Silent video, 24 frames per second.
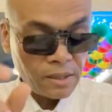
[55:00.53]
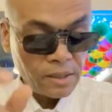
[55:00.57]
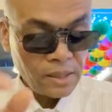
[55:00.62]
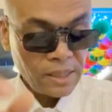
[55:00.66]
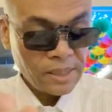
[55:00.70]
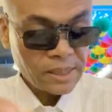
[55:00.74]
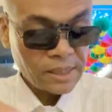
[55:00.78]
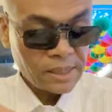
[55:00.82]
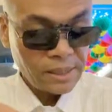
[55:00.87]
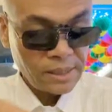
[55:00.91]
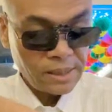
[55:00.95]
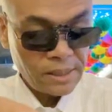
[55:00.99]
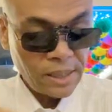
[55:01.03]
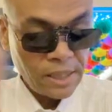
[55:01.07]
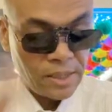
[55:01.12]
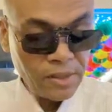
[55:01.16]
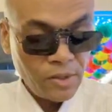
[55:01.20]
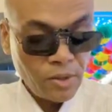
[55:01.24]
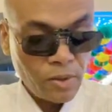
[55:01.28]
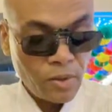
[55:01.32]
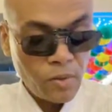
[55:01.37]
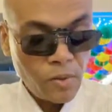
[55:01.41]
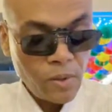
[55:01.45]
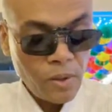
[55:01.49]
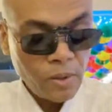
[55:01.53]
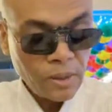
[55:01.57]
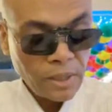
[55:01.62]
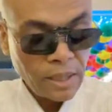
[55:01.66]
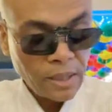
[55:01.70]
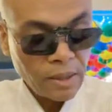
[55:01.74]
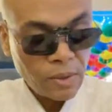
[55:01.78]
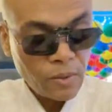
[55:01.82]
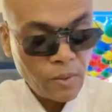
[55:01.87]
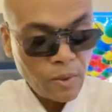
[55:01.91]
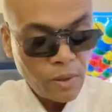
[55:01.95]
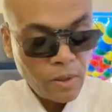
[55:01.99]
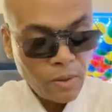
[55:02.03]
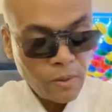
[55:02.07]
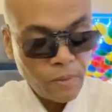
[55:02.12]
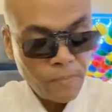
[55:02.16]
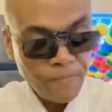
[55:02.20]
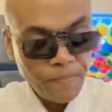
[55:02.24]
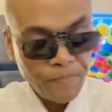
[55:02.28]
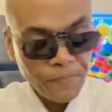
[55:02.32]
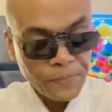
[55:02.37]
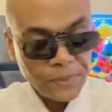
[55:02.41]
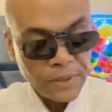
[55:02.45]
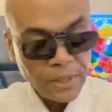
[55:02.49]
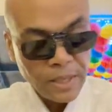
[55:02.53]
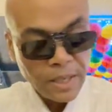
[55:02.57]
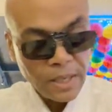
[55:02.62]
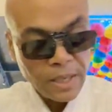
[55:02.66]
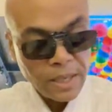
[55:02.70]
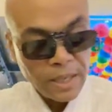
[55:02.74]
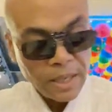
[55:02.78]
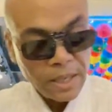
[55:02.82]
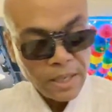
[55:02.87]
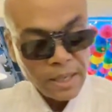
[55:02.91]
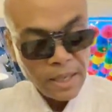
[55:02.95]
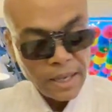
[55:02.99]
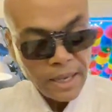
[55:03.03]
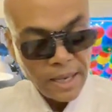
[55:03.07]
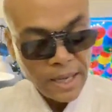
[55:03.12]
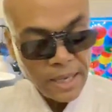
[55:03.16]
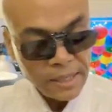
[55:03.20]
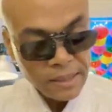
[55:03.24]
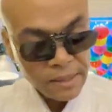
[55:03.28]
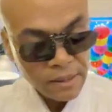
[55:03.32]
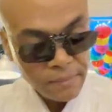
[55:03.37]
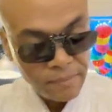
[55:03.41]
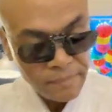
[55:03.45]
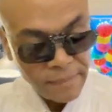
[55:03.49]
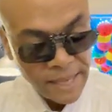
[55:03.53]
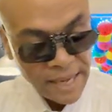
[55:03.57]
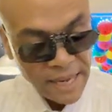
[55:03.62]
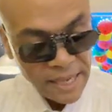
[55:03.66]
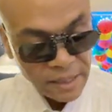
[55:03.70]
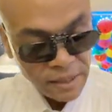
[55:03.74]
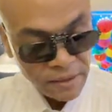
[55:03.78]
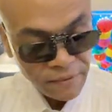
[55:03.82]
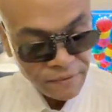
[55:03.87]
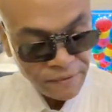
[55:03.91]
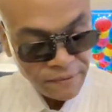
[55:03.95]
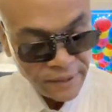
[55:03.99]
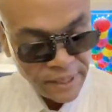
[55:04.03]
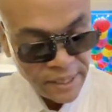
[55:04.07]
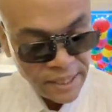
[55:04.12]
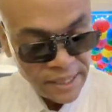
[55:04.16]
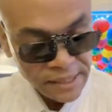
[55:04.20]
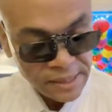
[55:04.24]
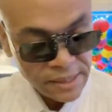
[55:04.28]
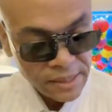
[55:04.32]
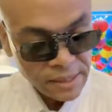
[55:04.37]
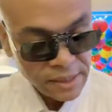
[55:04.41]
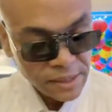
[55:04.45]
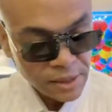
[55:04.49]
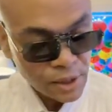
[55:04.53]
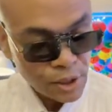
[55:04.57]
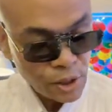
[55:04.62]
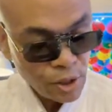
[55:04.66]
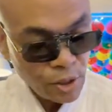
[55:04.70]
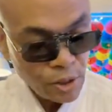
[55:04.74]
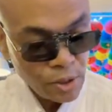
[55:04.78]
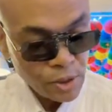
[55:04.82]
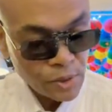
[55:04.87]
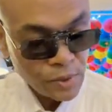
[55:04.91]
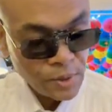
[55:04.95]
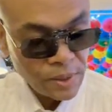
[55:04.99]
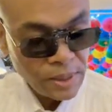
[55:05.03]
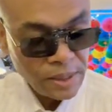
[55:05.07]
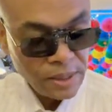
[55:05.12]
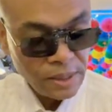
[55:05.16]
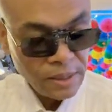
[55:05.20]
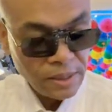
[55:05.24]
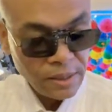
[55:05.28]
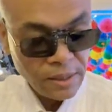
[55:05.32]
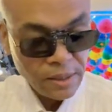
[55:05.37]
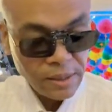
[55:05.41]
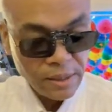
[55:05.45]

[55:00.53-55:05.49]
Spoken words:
Let's continue, quote unquote. And the manna fed to the children